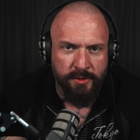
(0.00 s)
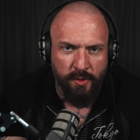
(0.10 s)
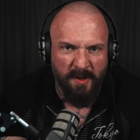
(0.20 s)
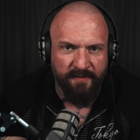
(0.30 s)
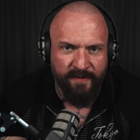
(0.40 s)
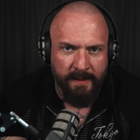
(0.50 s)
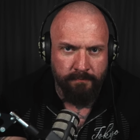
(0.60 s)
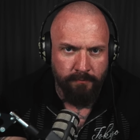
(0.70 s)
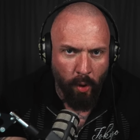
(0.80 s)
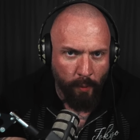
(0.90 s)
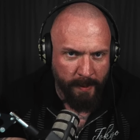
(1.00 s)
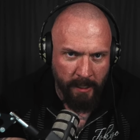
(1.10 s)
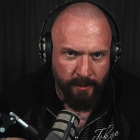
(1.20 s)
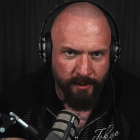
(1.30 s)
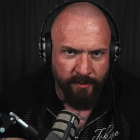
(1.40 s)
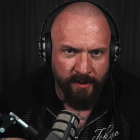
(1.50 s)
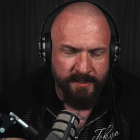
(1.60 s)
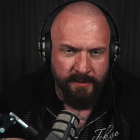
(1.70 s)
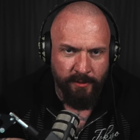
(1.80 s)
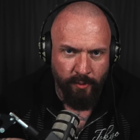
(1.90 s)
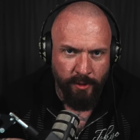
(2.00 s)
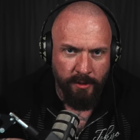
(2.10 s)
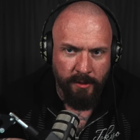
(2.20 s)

to inflict more pain on the rest of the world.